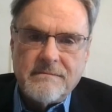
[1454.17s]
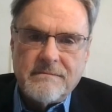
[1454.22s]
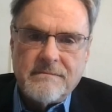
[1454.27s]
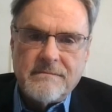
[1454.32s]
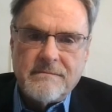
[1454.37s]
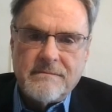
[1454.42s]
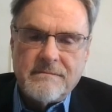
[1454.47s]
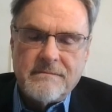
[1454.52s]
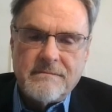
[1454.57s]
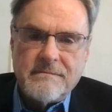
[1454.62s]

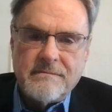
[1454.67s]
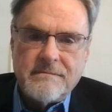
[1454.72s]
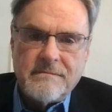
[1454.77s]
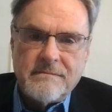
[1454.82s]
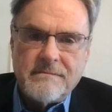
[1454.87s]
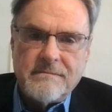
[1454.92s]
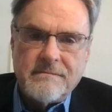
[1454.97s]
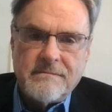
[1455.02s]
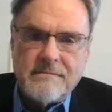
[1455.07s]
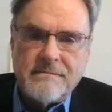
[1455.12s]

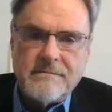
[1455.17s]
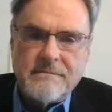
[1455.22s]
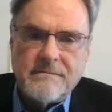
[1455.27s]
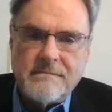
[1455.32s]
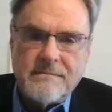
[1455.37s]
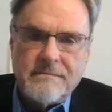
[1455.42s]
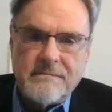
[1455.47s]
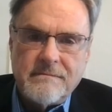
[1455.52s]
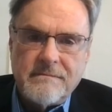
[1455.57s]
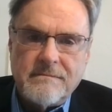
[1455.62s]

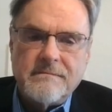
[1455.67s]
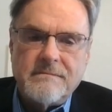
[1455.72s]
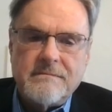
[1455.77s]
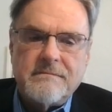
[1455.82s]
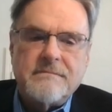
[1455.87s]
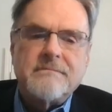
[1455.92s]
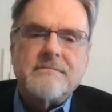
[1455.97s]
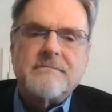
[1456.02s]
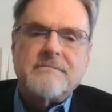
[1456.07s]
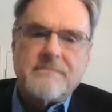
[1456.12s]

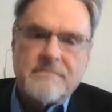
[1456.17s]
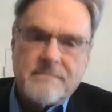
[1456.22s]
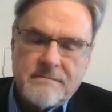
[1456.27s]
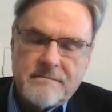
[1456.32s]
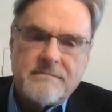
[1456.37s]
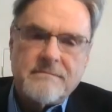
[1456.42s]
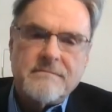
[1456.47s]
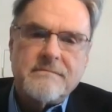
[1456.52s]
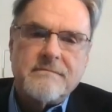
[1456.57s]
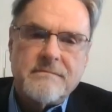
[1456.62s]

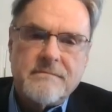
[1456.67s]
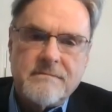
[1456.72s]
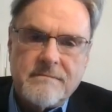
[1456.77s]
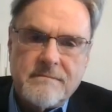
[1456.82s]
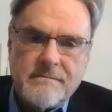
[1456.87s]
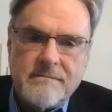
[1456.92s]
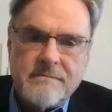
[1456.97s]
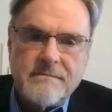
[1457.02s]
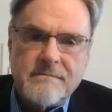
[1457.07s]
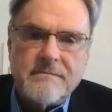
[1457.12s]

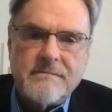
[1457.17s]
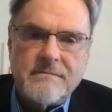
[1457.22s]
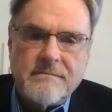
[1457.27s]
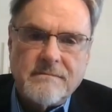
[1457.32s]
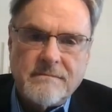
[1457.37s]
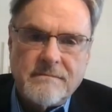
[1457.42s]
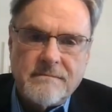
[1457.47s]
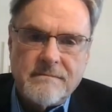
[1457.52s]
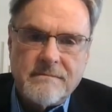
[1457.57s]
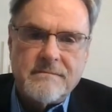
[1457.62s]

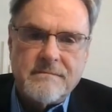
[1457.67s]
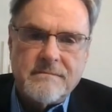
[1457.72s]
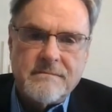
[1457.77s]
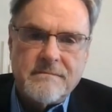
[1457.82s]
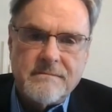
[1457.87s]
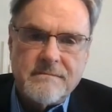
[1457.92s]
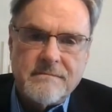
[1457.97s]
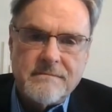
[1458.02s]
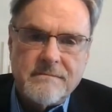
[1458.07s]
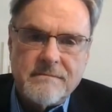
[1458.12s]

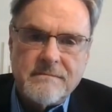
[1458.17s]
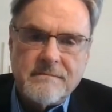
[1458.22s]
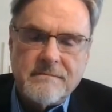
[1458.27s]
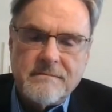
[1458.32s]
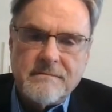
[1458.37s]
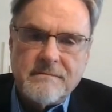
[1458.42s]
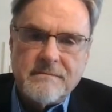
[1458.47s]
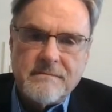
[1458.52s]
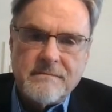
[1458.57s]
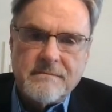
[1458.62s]

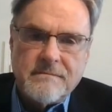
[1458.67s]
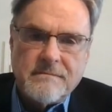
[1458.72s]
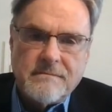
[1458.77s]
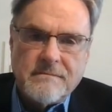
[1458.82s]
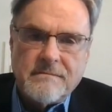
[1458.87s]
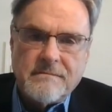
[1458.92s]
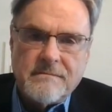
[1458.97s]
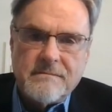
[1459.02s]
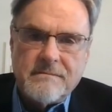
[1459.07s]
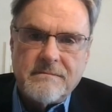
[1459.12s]

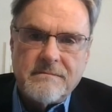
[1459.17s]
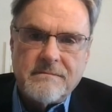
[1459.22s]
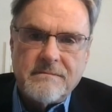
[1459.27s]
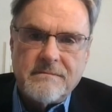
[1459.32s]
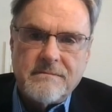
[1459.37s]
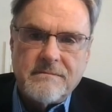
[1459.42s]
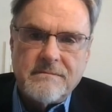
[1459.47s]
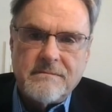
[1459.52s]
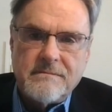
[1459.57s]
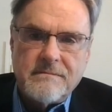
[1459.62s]

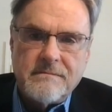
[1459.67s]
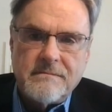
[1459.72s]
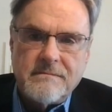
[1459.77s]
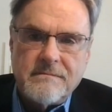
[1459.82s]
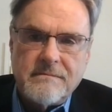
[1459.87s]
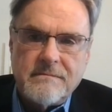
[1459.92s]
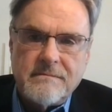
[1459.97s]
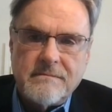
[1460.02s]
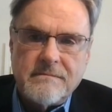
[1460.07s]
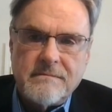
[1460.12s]

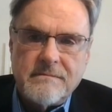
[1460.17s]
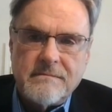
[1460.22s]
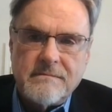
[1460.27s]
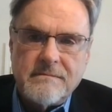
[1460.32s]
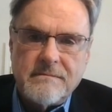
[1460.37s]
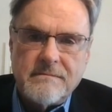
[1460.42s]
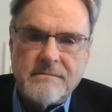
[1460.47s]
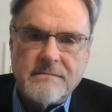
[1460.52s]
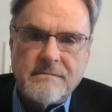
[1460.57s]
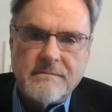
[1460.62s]

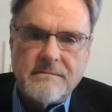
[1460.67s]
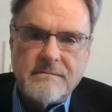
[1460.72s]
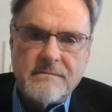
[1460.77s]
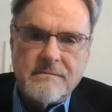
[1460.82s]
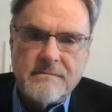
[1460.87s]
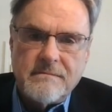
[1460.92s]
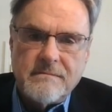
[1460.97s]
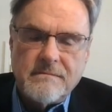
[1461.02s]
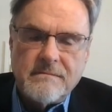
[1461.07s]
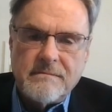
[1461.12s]

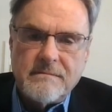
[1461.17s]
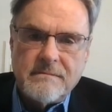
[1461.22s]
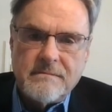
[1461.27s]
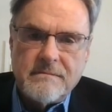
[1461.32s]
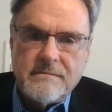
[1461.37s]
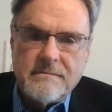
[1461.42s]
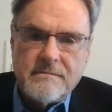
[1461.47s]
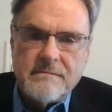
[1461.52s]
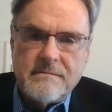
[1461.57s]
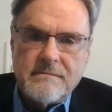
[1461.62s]

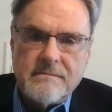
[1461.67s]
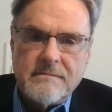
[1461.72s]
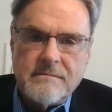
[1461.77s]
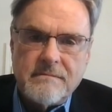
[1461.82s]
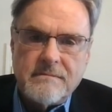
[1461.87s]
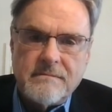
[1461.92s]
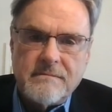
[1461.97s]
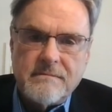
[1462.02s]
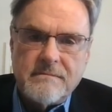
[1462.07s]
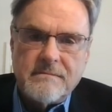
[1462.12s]
This person isn't speaking.